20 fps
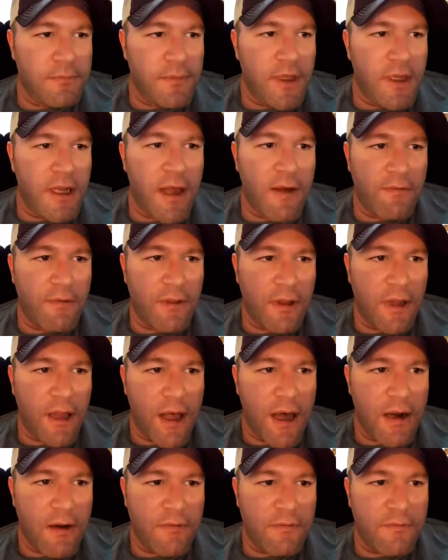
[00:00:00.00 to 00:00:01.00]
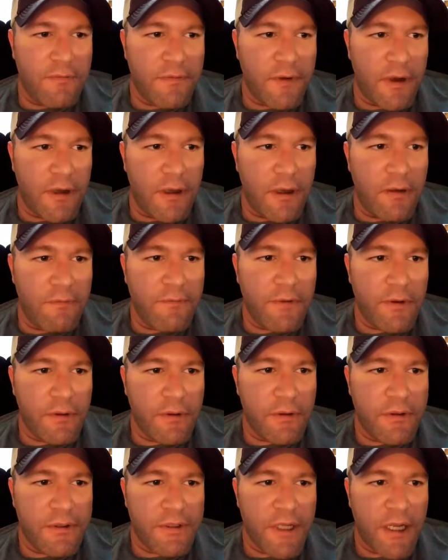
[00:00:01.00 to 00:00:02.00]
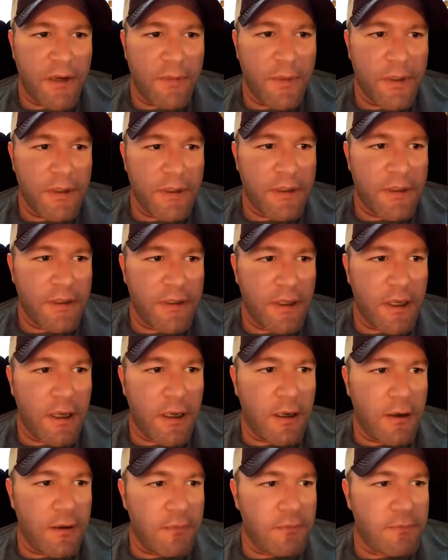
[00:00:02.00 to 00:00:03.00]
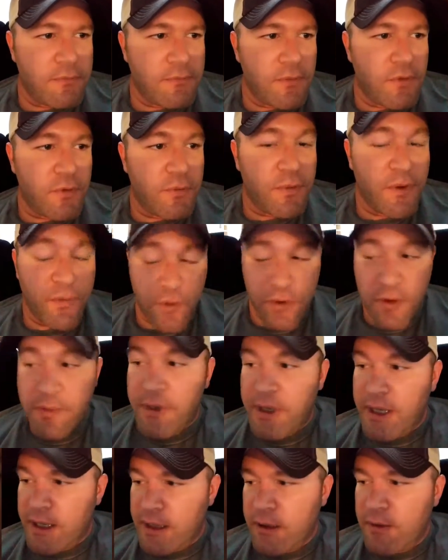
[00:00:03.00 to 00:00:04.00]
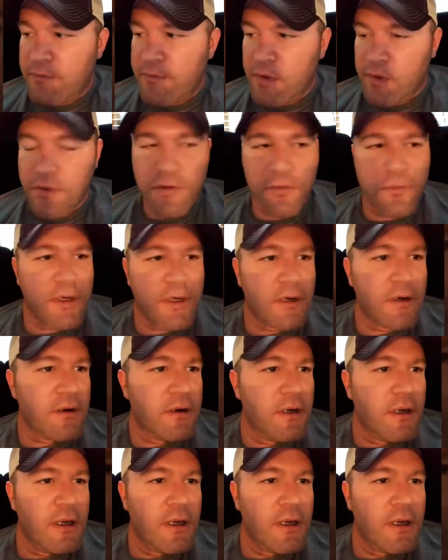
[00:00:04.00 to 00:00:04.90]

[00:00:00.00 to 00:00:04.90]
Did have a lot of unfiltered sediment with it being an unfiltered beer.